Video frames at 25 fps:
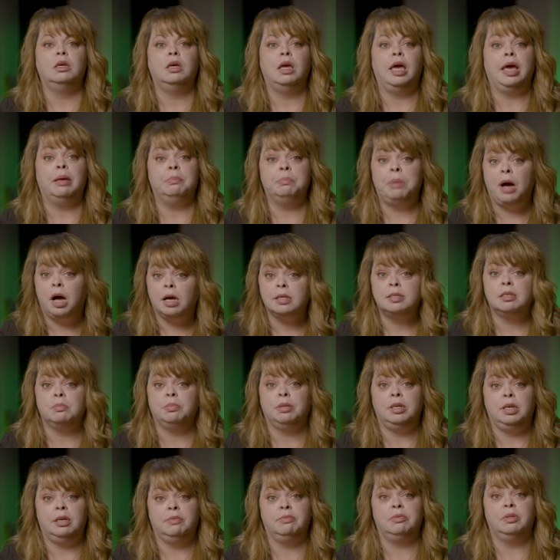and
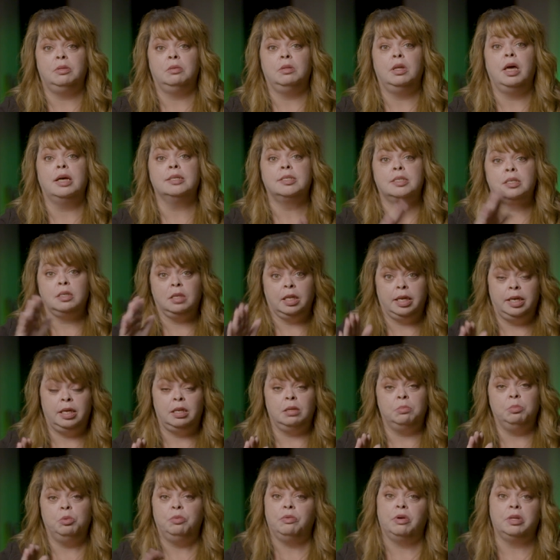possibly even escalate
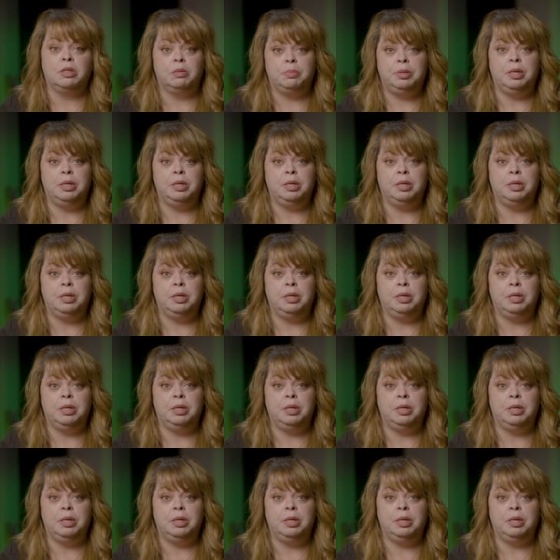and move on to